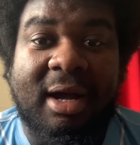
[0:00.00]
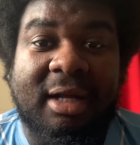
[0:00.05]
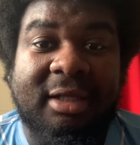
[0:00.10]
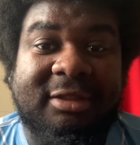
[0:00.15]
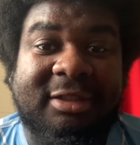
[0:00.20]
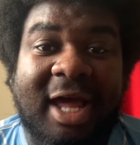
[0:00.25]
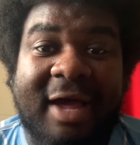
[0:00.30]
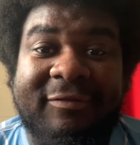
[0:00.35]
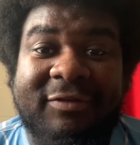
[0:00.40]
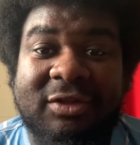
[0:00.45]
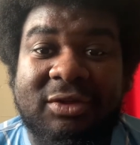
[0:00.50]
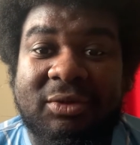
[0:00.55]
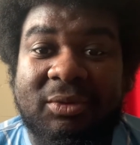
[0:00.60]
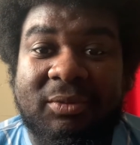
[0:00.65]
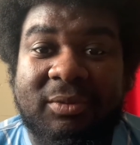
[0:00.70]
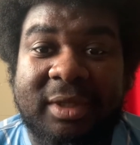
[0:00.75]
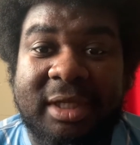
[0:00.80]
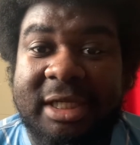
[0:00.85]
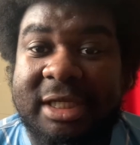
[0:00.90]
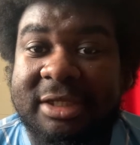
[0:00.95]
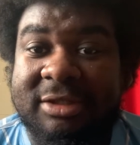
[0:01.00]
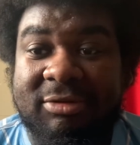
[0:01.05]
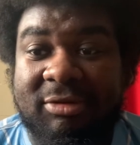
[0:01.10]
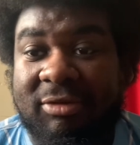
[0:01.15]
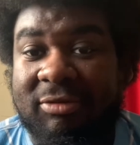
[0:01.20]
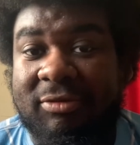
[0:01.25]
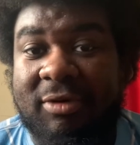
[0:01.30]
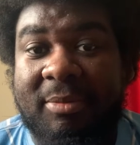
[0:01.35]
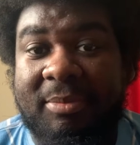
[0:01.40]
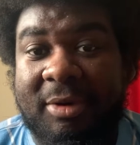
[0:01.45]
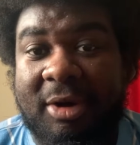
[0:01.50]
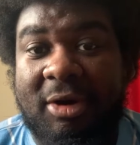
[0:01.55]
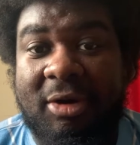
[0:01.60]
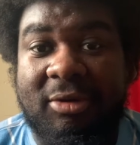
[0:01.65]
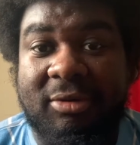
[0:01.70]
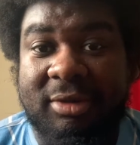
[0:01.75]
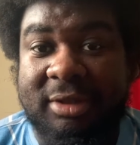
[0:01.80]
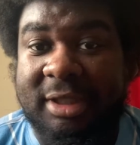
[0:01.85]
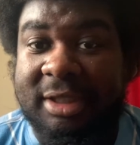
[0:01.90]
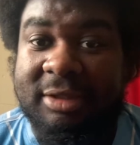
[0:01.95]
David Luiz or Rob
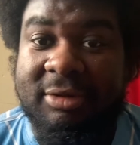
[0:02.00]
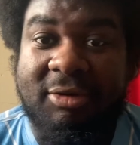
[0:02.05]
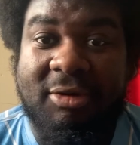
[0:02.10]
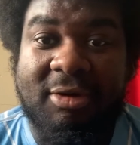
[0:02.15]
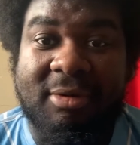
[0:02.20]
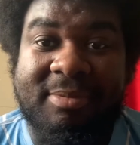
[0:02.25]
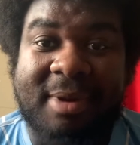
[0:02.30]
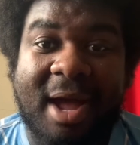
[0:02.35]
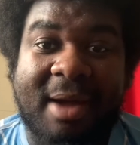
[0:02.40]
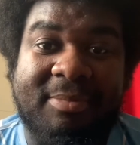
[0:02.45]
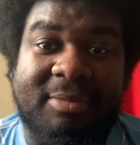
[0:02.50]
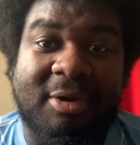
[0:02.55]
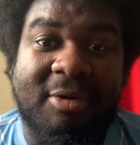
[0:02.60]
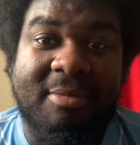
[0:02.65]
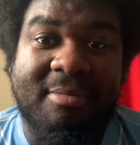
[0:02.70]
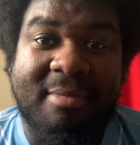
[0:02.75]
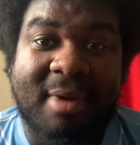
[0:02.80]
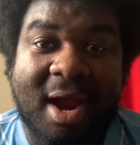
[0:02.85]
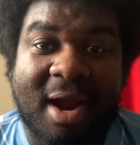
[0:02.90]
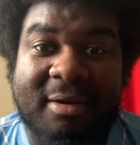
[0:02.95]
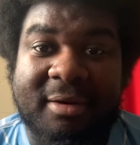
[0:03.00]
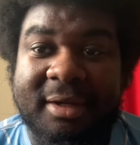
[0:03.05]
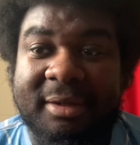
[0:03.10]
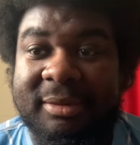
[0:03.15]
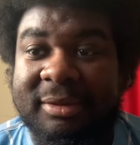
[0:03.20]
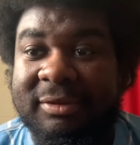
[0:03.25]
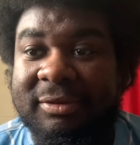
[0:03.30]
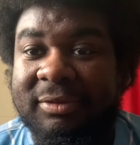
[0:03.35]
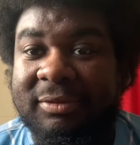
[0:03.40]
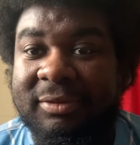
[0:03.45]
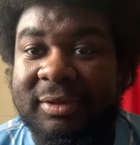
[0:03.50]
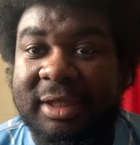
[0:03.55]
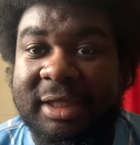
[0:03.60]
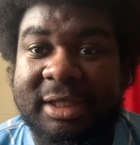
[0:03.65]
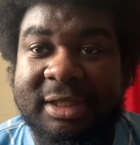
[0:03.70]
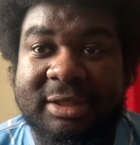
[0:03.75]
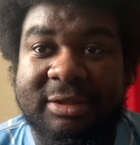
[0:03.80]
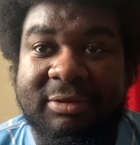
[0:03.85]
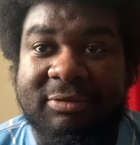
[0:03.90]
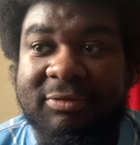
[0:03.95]
Holding or Pablo Mari with
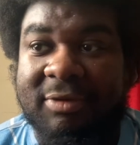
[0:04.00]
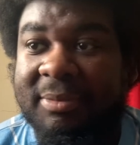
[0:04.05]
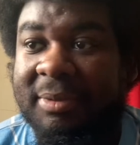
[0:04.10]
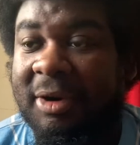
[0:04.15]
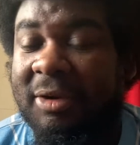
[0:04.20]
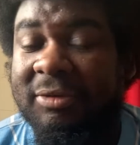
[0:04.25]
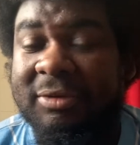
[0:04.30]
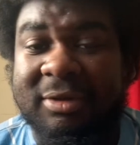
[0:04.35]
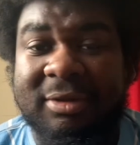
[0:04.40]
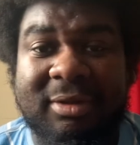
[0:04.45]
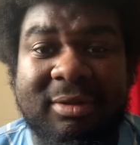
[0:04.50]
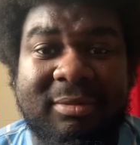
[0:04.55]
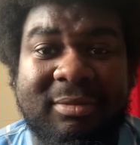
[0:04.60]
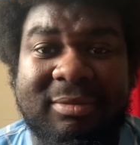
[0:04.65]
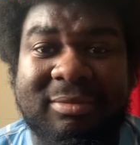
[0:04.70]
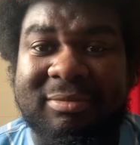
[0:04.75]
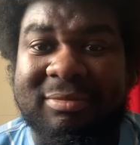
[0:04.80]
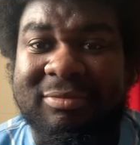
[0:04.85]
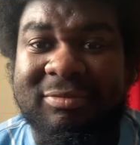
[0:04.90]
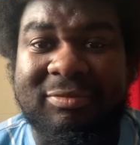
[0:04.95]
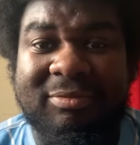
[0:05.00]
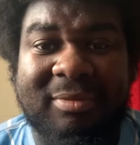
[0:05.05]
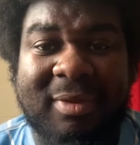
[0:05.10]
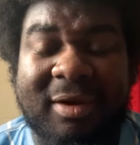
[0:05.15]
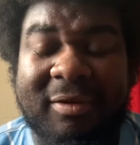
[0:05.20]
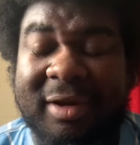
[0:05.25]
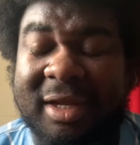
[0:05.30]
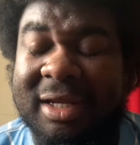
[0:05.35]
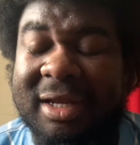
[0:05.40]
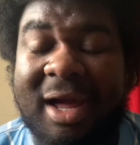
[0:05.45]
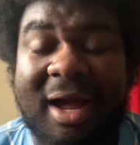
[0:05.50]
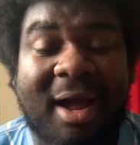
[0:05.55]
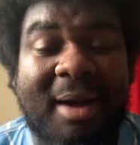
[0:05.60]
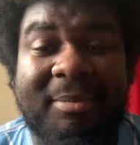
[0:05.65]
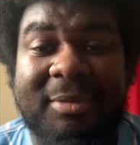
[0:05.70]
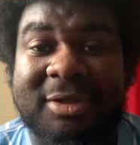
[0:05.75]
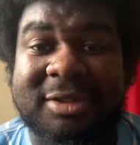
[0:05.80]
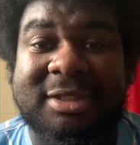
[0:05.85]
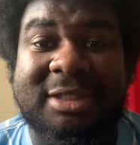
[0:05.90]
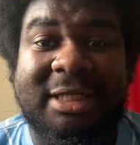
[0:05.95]
Luiz or Rob Holding and Murray. Like, I'm
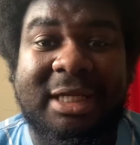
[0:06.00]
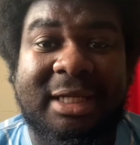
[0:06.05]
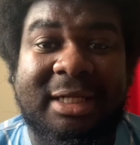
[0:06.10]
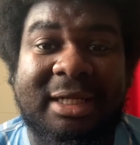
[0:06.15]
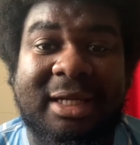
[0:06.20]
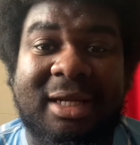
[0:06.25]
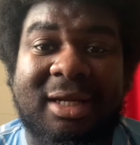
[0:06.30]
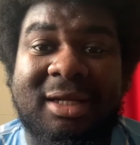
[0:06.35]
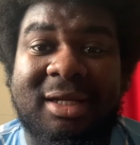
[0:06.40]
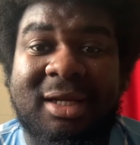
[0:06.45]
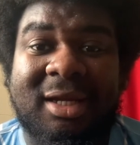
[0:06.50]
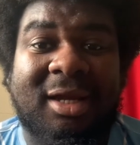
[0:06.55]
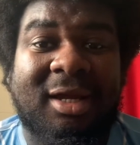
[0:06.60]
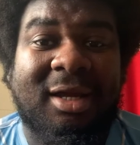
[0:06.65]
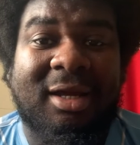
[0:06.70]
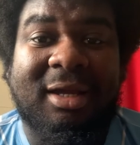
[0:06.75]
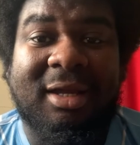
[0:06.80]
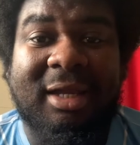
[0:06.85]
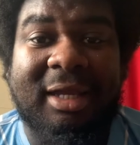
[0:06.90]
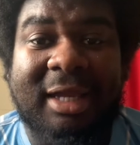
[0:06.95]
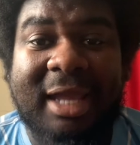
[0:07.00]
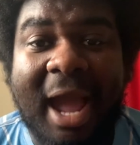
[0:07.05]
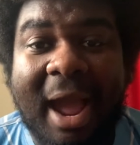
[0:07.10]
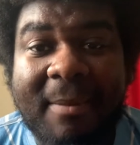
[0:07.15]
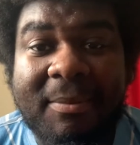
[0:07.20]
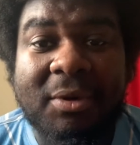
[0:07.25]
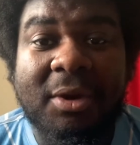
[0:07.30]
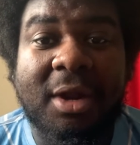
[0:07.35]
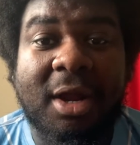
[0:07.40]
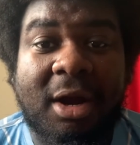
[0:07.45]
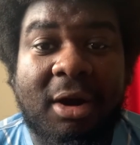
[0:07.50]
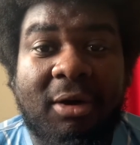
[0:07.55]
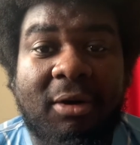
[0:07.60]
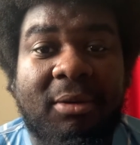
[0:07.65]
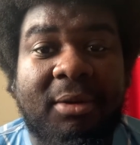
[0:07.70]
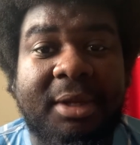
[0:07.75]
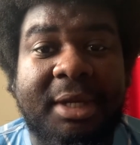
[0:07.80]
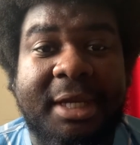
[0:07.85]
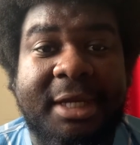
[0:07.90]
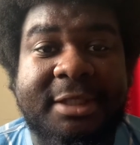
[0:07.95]
not seeing that.
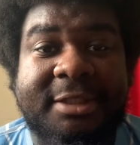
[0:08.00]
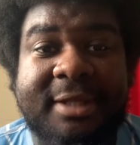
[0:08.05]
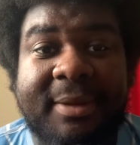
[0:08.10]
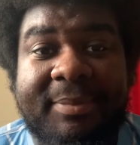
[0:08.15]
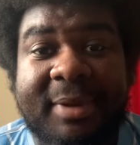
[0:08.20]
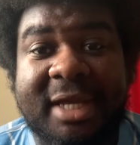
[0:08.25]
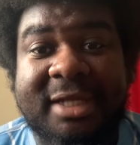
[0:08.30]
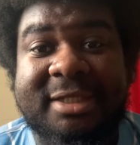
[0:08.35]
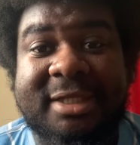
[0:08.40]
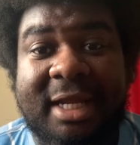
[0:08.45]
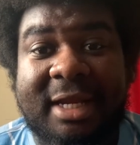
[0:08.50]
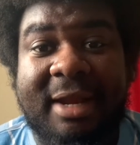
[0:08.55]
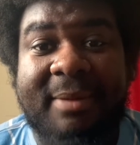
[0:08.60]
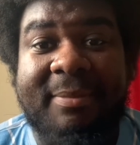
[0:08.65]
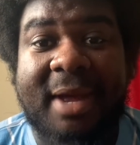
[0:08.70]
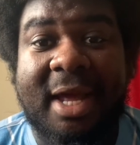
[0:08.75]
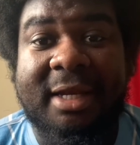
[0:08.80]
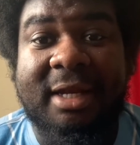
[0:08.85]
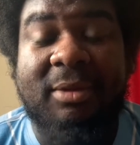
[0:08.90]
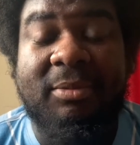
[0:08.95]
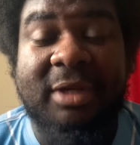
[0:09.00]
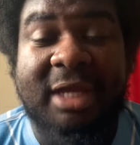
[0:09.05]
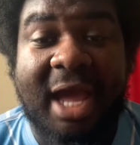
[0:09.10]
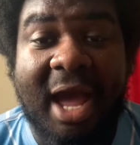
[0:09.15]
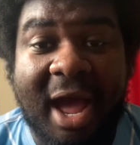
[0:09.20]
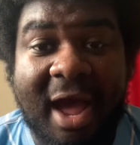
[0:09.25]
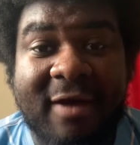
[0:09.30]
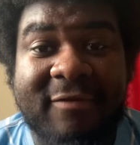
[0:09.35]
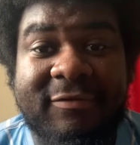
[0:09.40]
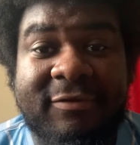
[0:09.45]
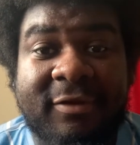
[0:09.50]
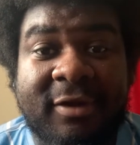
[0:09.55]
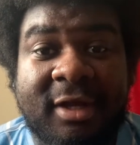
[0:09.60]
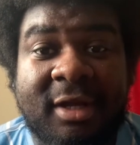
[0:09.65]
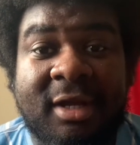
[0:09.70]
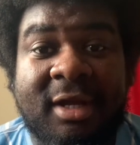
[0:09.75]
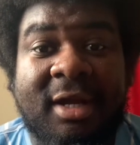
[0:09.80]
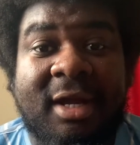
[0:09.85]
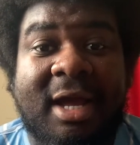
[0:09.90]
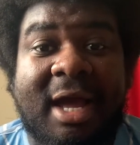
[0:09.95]
Gabriel is the best centre back that we have,
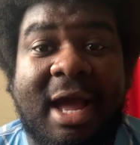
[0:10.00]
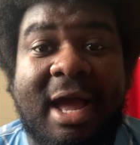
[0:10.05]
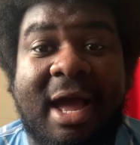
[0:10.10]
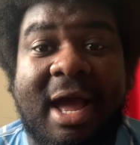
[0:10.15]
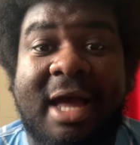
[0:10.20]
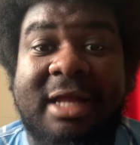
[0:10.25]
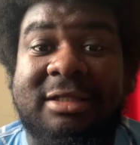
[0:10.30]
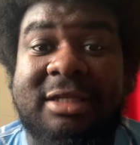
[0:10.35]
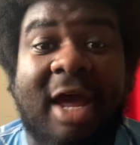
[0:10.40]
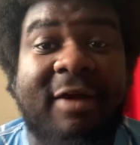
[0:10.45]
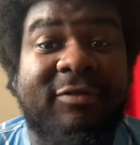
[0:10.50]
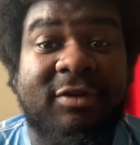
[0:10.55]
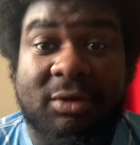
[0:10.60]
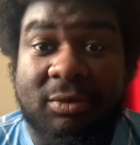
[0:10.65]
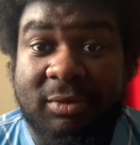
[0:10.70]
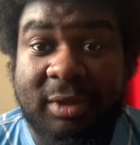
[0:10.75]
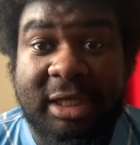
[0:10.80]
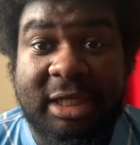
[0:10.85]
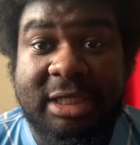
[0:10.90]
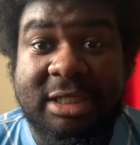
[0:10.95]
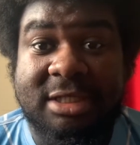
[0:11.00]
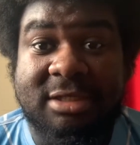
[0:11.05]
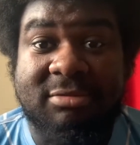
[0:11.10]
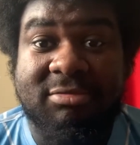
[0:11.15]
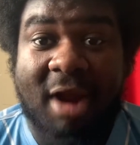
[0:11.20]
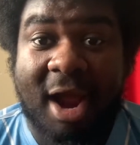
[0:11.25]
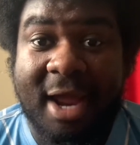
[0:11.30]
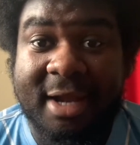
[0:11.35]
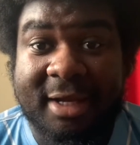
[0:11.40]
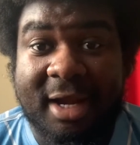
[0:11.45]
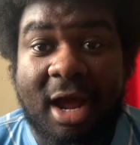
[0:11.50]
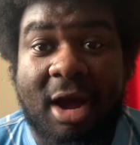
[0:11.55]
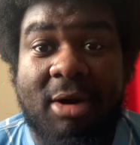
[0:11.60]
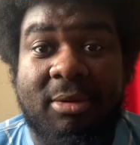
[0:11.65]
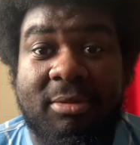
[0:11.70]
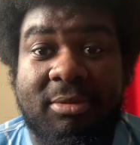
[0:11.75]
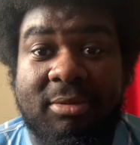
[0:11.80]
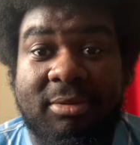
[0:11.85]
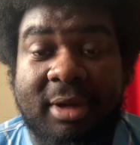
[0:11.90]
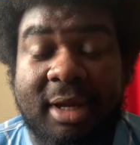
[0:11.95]
David Luiz right
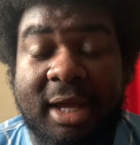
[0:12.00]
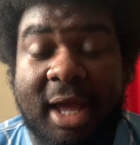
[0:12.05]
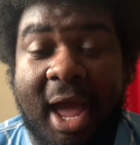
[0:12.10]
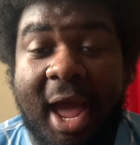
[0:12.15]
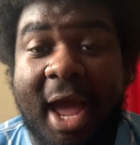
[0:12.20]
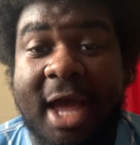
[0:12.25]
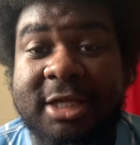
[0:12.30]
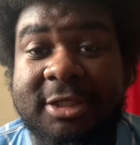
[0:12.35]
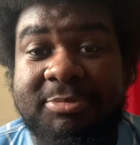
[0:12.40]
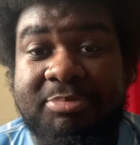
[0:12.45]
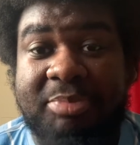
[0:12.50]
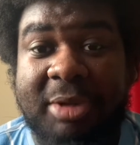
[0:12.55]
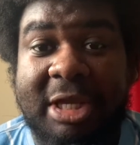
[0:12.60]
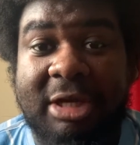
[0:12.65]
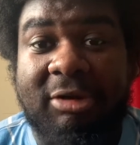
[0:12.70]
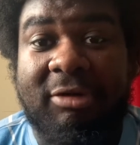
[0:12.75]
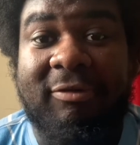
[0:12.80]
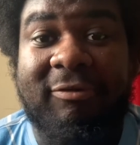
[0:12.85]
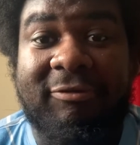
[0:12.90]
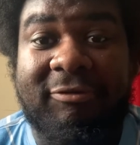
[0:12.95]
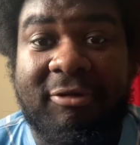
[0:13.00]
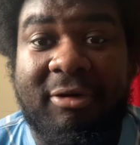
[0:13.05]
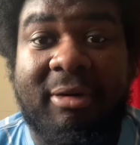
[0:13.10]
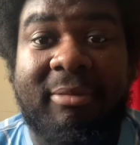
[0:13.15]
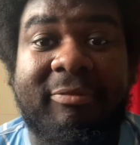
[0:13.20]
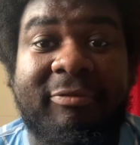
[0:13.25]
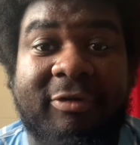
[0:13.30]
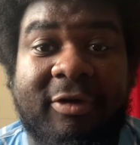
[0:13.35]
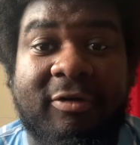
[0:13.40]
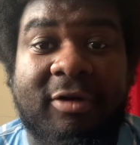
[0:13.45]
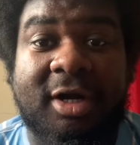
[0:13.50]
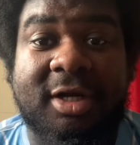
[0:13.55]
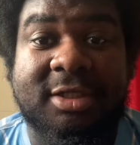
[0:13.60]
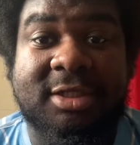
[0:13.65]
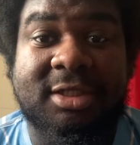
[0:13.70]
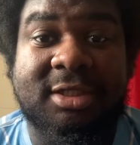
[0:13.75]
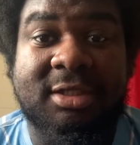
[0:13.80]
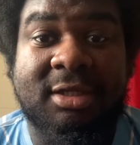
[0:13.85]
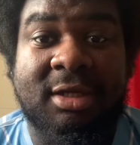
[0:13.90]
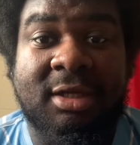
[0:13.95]
now has been on form for
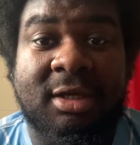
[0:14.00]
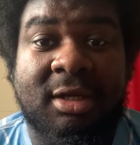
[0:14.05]
us.